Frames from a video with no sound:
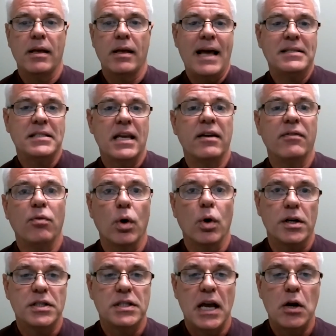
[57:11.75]
asking if we're
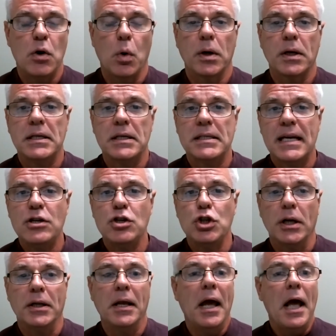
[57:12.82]
a state
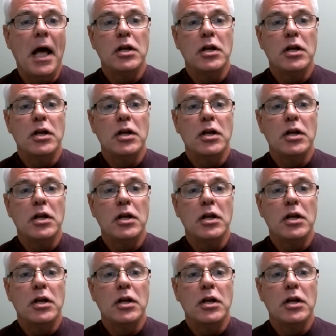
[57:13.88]
organization.